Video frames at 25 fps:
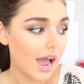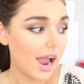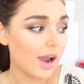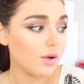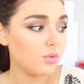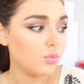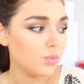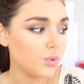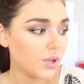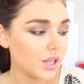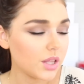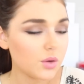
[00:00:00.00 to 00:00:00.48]

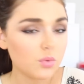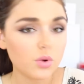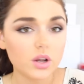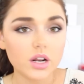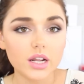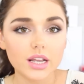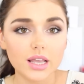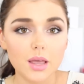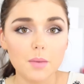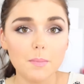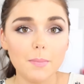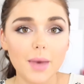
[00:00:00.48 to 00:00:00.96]
I really
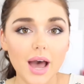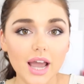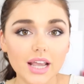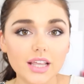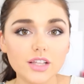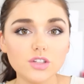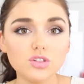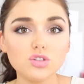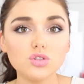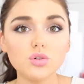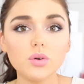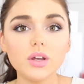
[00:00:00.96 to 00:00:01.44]
want to get
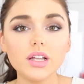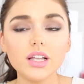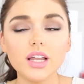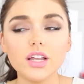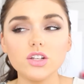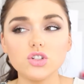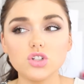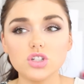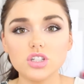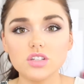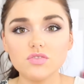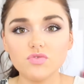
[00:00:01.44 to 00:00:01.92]
back into it
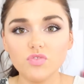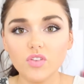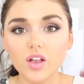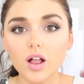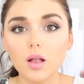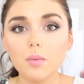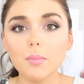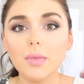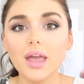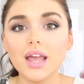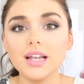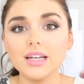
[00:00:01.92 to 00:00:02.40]
and just
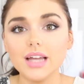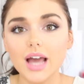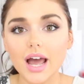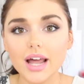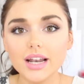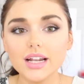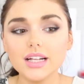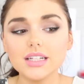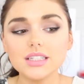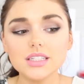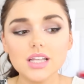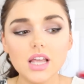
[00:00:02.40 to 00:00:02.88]
film and
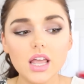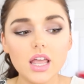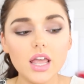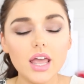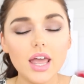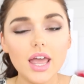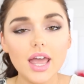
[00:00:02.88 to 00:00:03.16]
edit